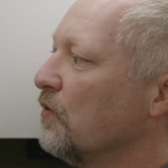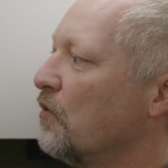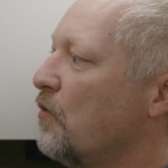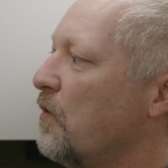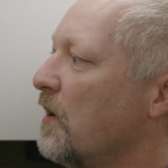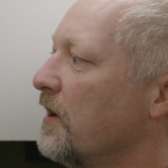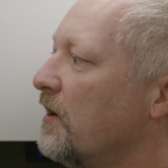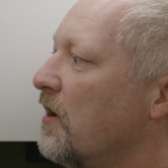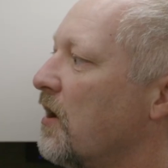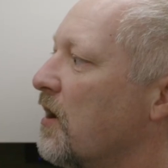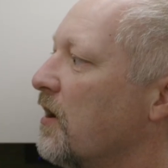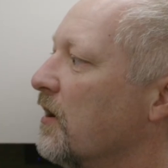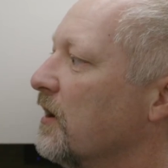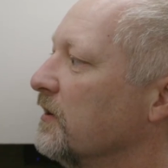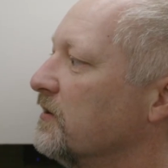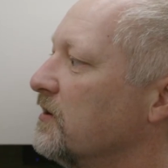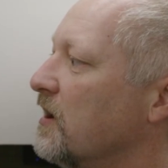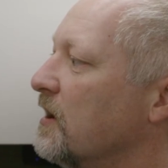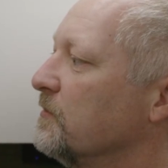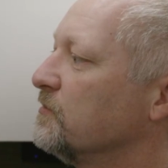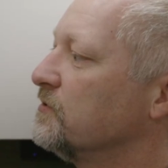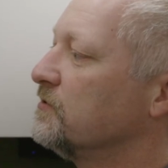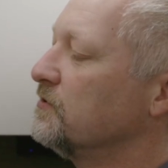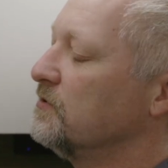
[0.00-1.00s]
out quite hard at
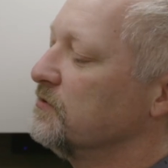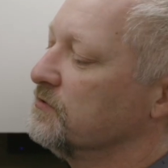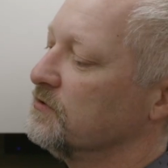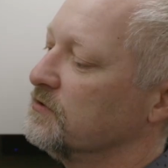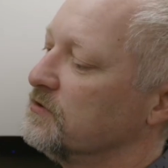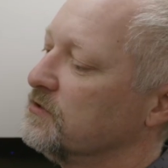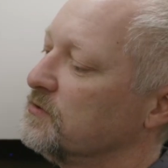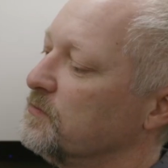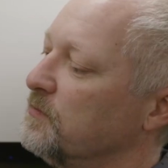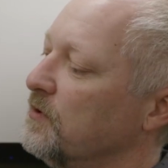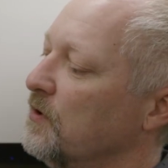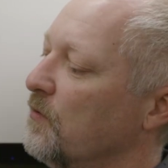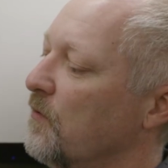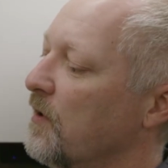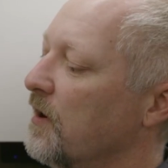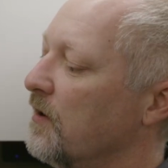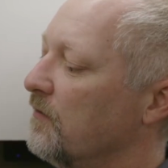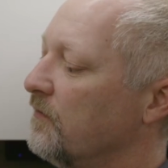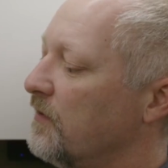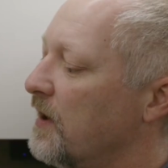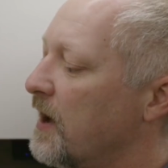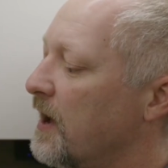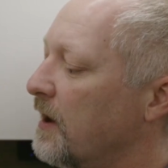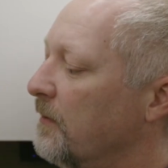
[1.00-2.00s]
times too, so just be
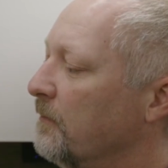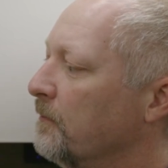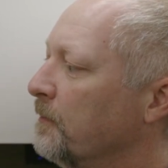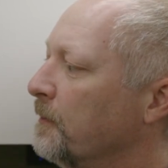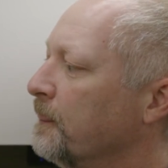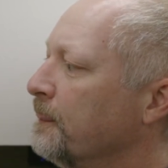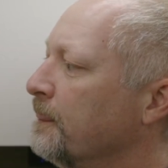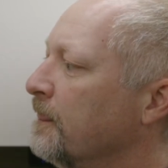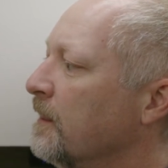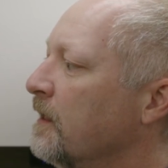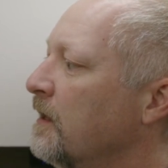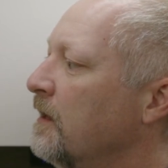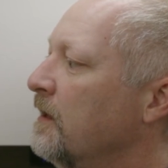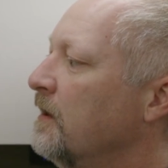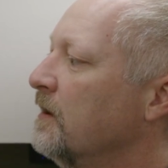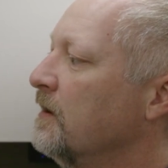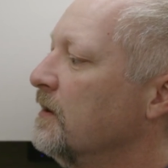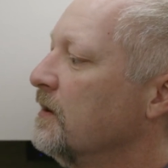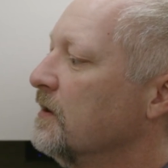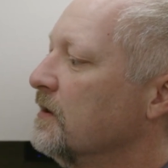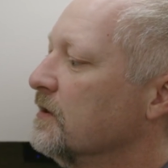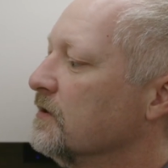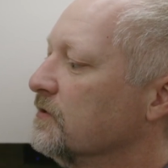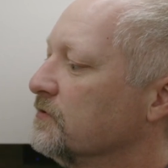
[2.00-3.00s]
aware of that.
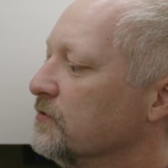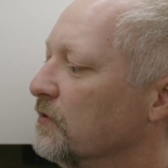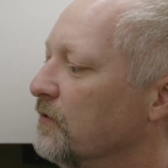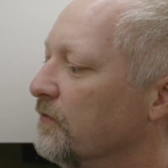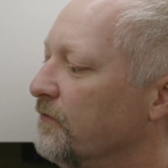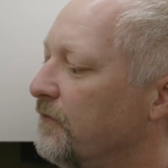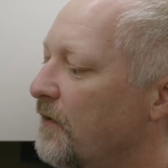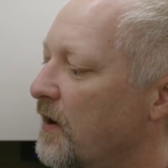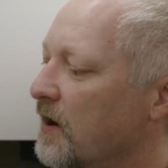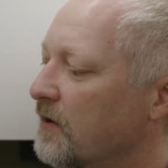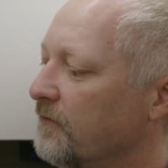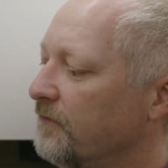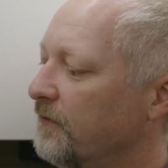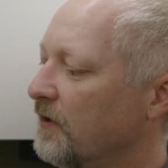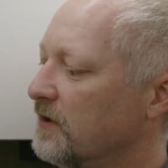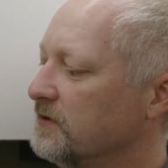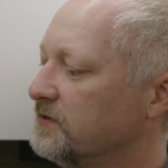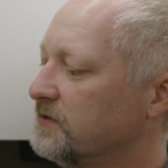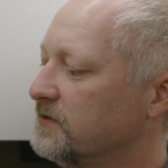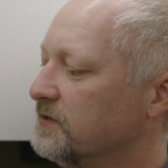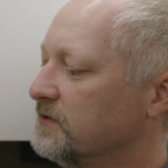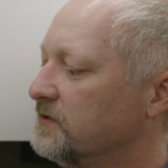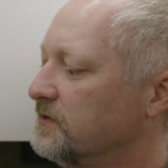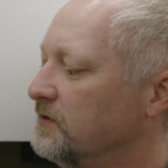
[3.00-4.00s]
So the Firefly
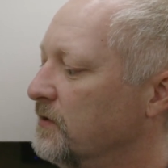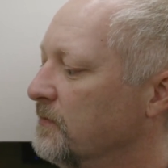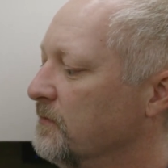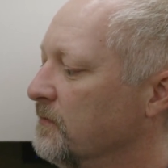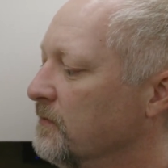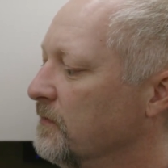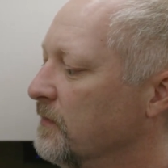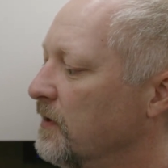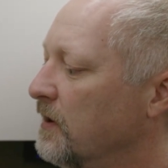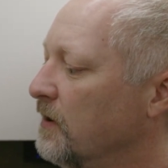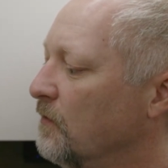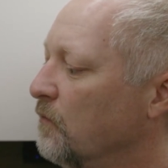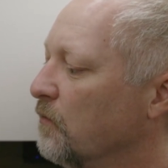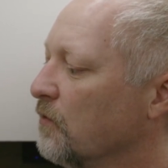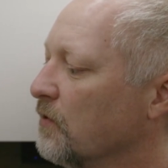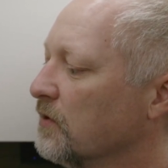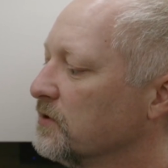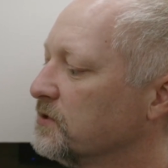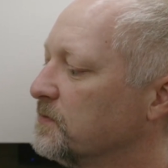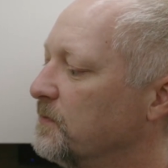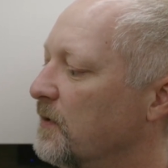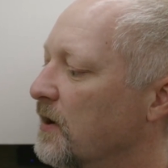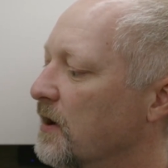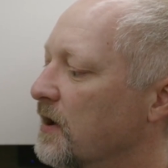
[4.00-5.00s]
system, it
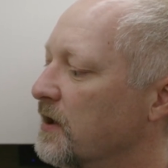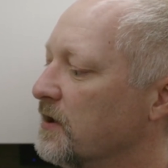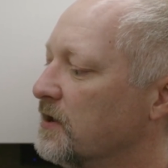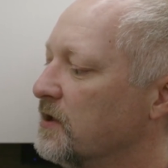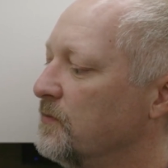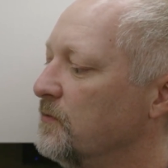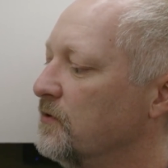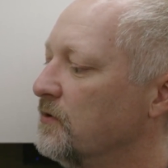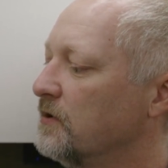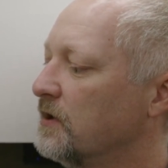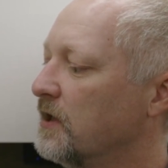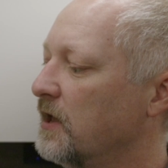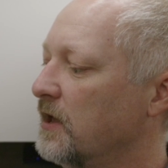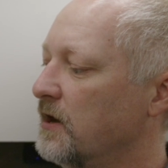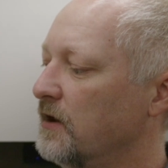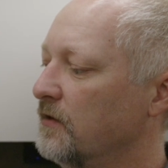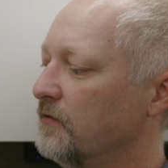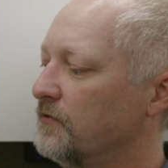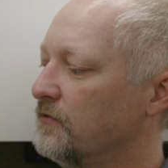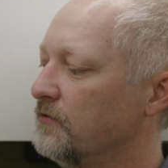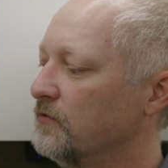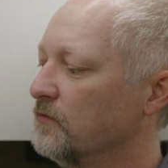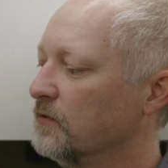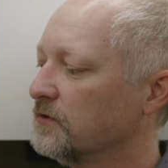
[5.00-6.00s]
works by
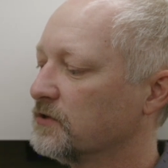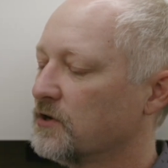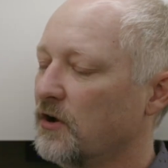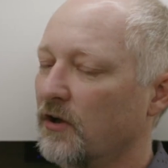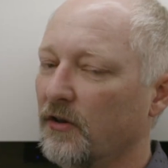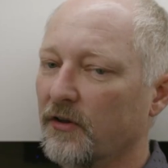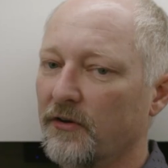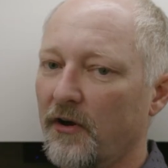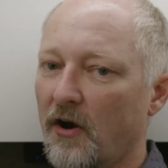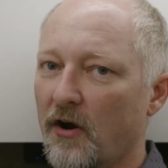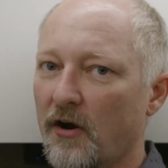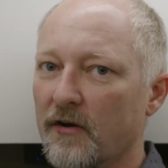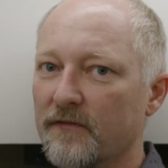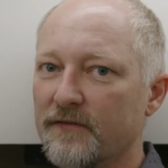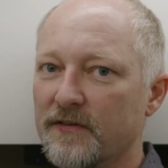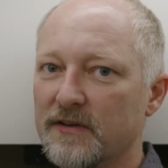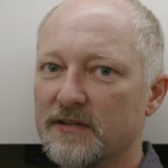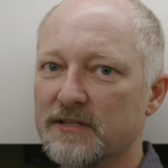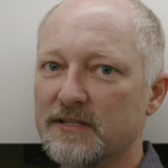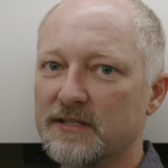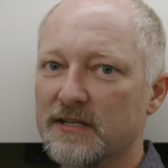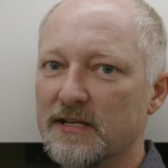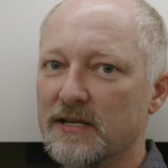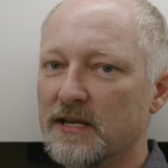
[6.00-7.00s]
communicating through what's called an
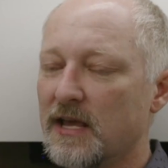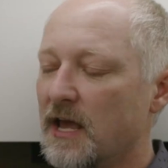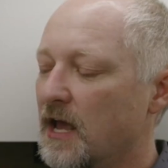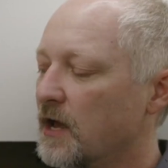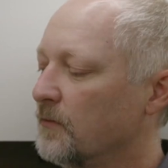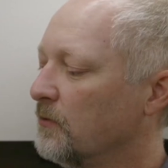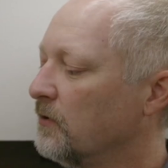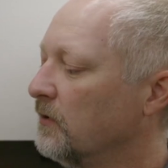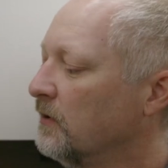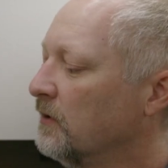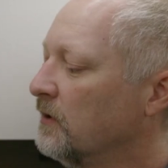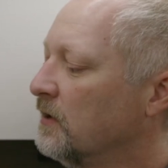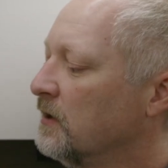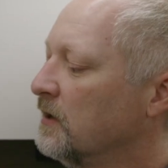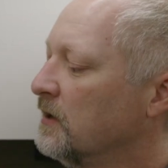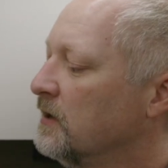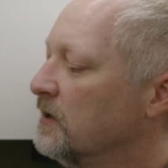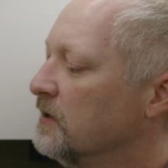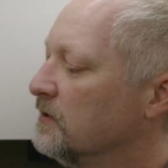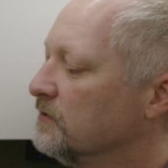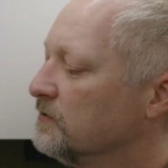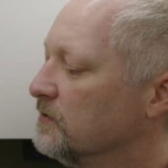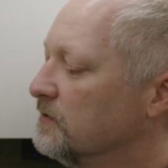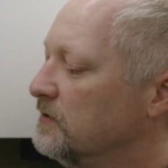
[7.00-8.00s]
RVC cable.
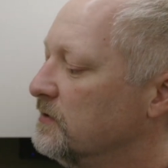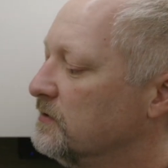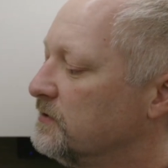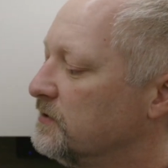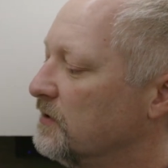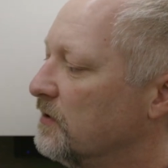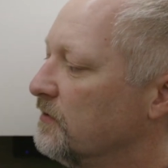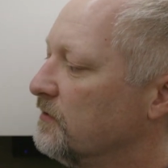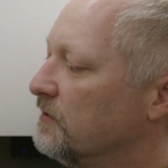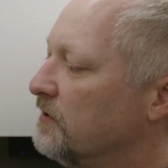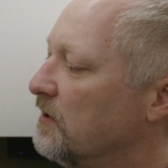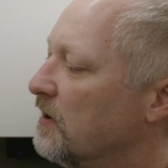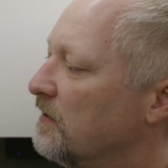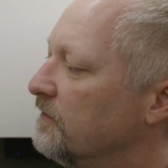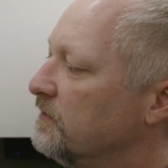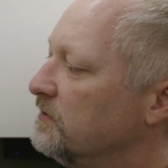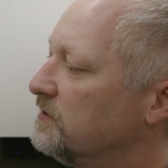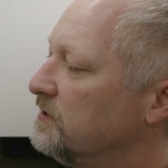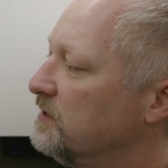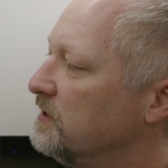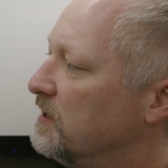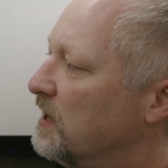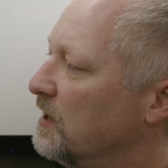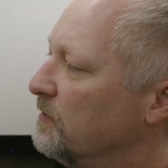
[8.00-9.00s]
So these are the
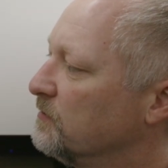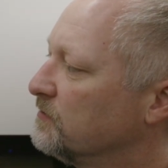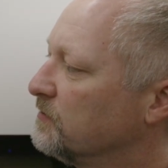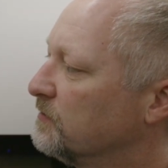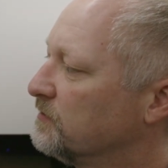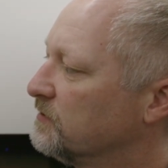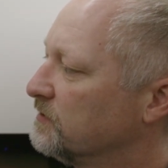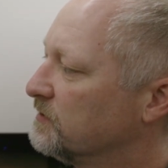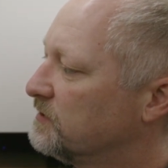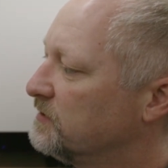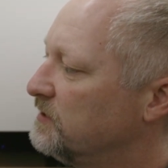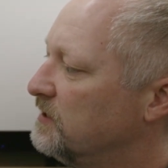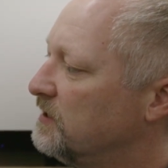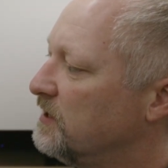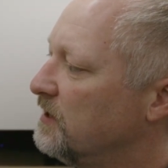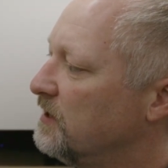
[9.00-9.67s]
RVC cables, which you'll see